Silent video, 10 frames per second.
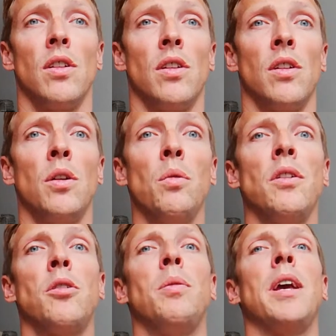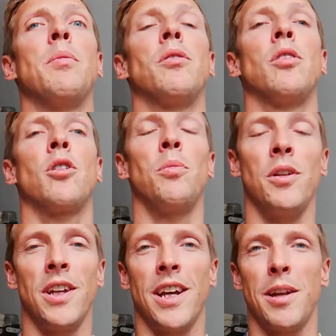you want to be able to
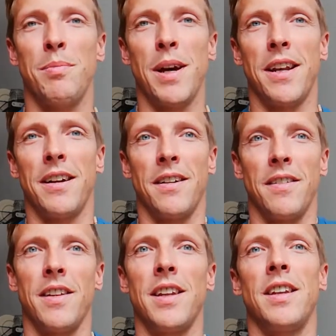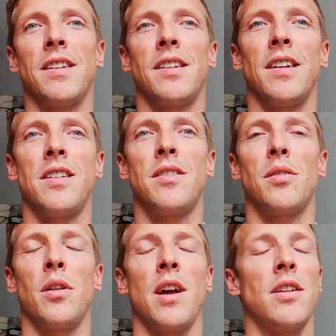communicate better. This
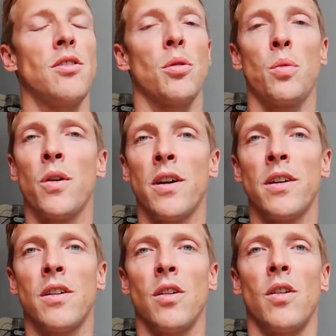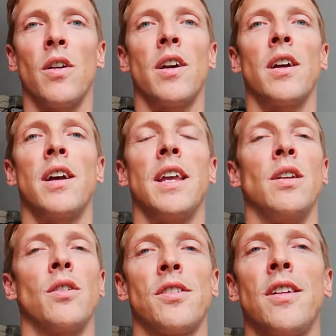is at your work or in
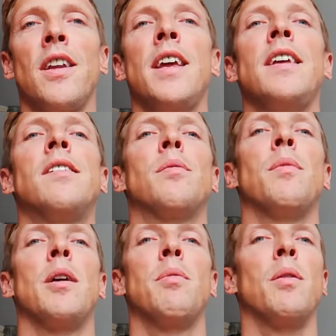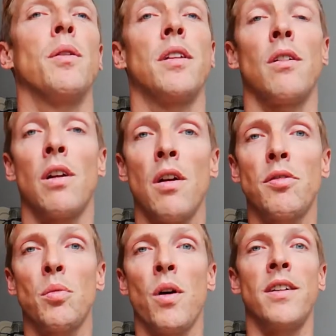your studies, maybe with your
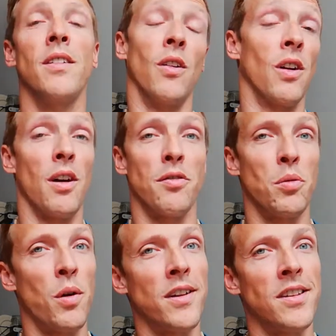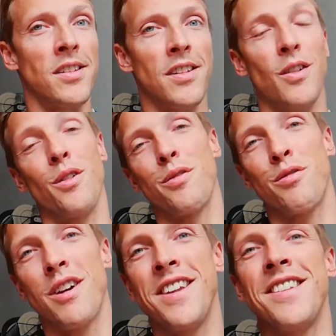loved one or loved ones or
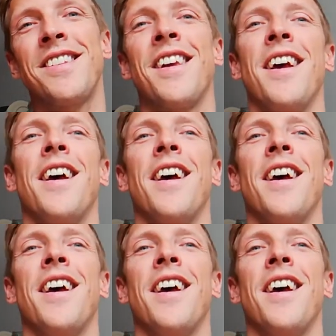friends.